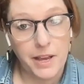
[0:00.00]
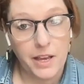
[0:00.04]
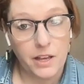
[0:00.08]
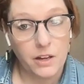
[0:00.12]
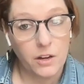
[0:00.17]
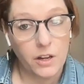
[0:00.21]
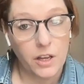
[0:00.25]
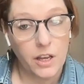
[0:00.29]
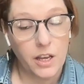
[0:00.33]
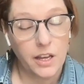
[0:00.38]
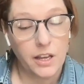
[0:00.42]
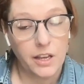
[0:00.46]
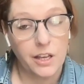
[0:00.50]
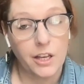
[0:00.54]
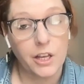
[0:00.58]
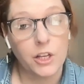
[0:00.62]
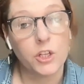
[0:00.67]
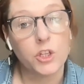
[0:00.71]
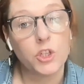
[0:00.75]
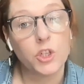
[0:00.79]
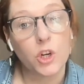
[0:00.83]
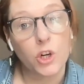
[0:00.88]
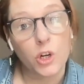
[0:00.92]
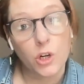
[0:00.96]
about
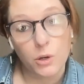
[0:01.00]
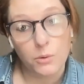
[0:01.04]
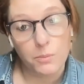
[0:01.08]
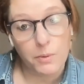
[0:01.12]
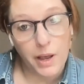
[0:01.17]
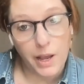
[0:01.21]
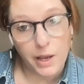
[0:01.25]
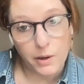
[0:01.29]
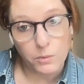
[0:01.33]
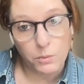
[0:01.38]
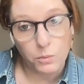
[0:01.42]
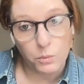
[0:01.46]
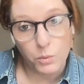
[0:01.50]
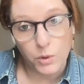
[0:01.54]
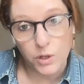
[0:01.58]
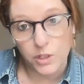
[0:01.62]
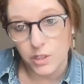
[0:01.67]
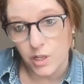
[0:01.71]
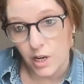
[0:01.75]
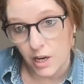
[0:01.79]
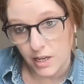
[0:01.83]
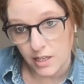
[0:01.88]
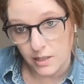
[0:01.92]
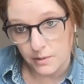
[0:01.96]
a JournalBot, when we're
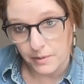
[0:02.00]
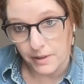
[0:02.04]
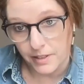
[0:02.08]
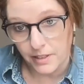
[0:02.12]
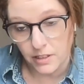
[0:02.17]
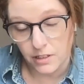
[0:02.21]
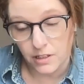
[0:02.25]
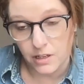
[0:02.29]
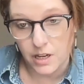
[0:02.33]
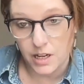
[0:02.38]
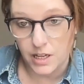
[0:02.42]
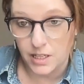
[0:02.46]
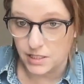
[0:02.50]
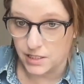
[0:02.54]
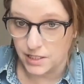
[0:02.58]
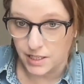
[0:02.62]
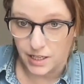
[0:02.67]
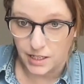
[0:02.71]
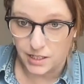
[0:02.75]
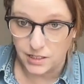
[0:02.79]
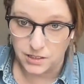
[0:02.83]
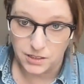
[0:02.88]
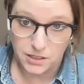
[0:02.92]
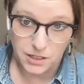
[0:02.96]
talking about the
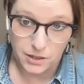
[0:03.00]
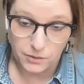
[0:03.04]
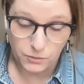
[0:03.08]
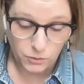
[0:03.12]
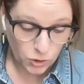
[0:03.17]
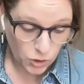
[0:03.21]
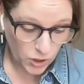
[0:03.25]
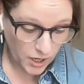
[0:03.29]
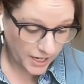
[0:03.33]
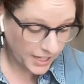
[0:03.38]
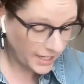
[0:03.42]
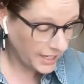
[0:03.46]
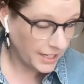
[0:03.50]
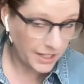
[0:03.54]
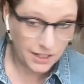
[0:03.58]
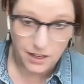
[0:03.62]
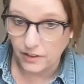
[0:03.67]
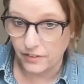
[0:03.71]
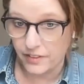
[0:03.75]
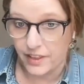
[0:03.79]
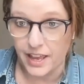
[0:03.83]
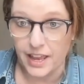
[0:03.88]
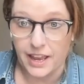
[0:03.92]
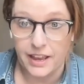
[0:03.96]
context of training it
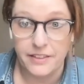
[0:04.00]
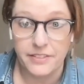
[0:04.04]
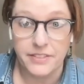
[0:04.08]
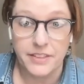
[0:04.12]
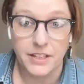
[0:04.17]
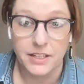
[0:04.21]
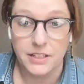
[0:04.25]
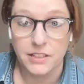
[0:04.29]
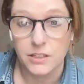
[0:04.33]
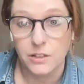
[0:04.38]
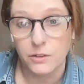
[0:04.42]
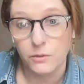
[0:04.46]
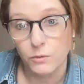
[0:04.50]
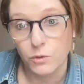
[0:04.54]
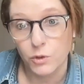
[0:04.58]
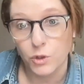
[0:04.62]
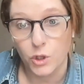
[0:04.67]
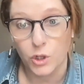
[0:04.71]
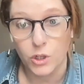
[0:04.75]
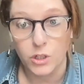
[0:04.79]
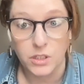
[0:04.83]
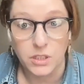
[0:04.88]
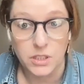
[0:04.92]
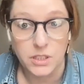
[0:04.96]
on the ethics of
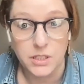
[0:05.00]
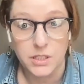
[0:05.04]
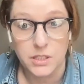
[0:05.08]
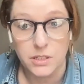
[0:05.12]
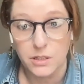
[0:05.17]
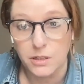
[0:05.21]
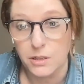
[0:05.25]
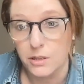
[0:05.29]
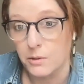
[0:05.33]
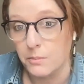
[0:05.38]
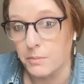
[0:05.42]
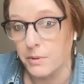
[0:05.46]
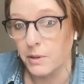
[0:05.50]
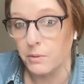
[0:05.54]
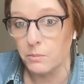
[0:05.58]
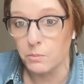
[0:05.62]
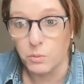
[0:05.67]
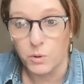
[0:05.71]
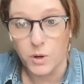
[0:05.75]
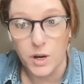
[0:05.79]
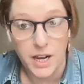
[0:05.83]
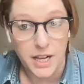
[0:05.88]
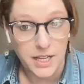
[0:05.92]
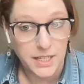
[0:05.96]
journalism
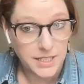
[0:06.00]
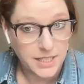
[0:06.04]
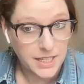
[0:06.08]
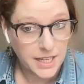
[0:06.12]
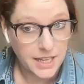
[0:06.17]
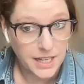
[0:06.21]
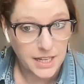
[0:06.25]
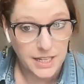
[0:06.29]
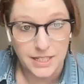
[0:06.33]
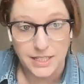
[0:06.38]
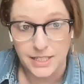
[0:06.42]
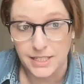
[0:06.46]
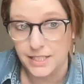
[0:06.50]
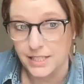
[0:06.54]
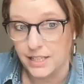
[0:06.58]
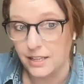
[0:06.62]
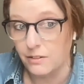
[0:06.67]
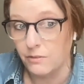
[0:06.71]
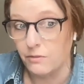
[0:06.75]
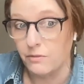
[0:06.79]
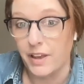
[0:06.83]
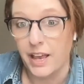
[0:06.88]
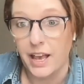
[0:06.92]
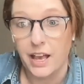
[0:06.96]
and process
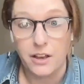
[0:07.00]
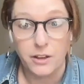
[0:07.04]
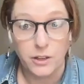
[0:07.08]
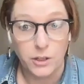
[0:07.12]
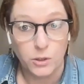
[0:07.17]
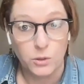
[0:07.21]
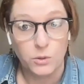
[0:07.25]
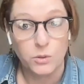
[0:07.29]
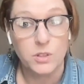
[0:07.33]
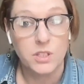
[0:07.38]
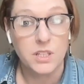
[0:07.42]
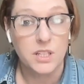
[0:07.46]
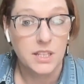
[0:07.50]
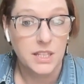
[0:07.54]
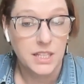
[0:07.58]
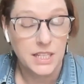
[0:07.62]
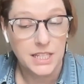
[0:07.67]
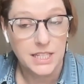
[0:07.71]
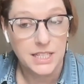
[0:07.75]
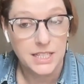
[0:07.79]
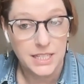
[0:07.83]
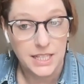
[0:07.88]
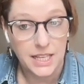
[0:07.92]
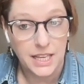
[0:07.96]
and values and
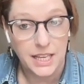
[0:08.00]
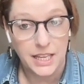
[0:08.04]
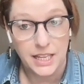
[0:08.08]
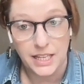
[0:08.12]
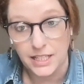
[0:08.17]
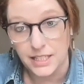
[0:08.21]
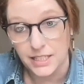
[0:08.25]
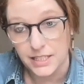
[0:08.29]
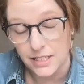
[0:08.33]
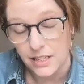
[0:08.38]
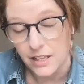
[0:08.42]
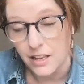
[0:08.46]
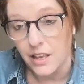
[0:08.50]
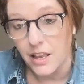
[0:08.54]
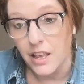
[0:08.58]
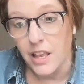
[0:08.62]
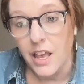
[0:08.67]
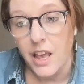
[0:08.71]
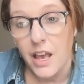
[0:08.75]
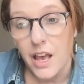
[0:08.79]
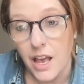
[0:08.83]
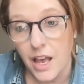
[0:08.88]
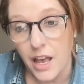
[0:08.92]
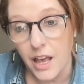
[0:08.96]
these things,
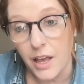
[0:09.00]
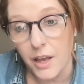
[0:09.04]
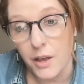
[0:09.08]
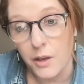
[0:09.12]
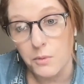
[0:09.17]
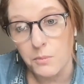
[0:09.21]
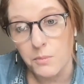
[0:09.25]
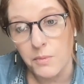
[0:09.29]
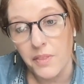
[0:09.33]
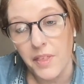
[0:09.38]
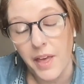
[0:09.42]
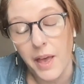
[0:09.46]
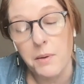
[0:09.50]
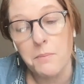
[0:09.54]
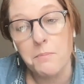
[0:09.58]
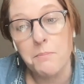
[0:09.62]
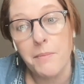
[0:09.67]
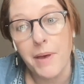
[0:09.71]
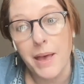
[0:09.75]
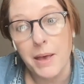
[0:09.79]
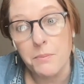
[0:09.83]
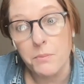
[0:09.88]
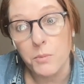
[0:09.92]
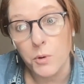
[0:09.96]
that
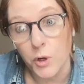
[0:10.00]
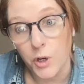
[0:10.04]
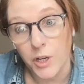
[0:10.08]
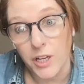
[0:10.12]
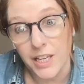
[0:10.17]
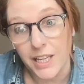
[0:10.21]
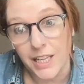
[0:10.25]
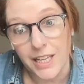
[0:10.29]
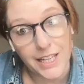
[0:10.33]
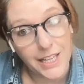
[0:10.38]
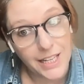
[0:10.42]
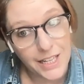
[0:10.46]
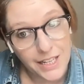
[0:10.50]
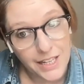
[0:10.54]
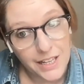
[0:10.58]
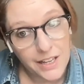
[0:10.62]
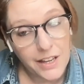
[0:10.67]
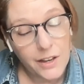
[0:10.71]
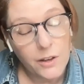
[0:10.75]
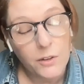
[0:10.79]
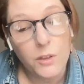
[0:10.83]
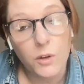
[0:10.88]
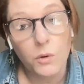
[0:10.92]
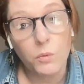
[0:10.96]
memory,
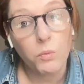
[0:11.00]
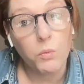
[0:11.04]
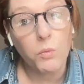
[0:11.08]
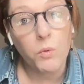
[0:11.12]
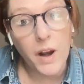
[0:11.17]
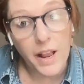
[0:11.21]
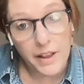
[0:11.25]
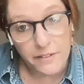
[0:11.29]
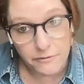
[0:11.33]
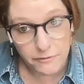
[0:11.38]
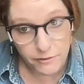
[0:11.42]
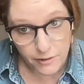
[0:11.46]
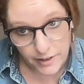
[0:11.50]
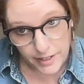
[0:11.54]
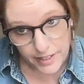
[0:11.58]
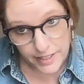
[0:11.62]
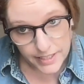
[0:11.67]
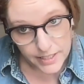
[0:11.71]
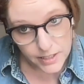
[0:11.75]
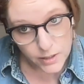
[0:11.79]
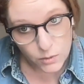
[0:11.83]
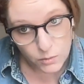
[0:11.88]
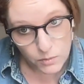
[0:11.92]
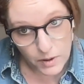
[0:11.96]
the
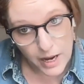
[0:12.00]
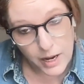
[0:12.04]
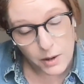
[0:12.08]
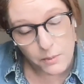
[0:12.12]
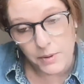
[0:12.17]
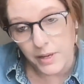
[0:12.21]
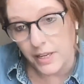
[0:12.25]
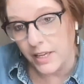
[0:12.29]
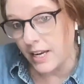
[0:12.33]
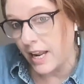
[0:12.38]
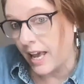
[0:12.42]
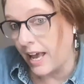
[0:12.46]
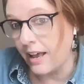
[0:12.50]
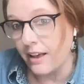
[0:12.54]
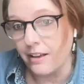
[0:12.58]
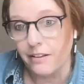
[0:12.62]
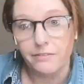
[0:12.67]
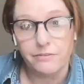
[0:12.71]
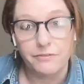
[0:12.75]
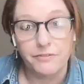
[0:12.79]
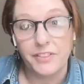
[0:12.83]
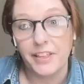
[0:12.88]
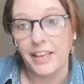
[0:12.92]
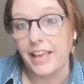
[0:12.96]
reference, right? We can
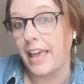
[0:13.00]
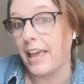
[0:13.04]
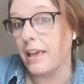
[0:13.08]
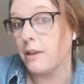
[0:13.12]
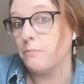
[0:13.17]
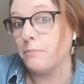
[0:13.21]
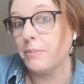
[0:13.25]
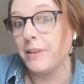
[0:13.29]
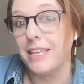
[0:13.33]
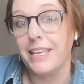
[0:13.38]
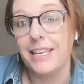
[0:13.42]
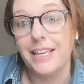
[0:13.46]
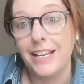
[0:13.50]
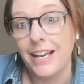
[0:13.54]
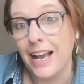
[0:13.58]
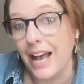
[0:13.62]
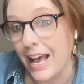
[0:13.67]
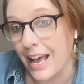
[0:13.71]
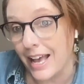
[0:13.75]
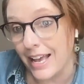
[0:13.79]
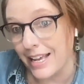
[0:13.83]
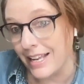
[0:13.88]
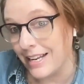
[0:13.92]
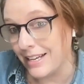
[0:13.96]
have the AP
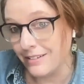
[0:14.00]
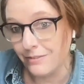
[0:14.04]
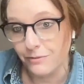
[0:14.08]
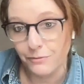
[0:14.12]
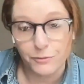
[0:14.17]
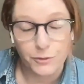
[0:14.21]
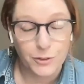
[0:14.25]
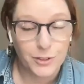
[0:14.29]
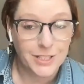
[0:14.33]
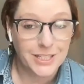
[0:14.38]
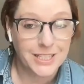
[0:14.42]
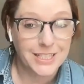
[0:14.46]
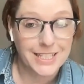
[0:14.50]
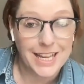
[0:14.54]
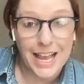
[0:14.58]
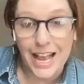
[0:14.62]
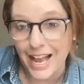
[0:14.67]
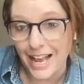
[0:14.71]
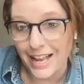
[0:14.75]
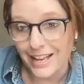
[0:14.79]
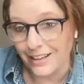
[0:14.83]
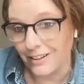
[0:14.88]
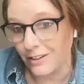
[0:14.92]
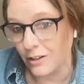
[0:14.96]
guide for
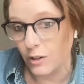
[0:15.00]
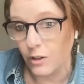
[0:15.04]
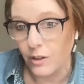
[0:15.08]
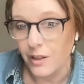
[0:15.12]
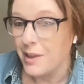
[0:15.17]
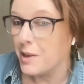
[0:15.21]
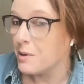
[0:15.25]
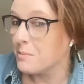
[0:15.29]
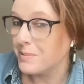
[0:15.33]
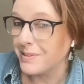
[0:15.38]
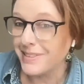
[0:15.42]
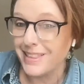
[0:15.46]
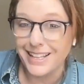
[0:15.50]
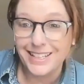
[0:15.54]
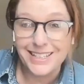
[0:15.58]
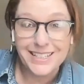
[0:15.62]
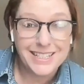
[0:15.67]
style, but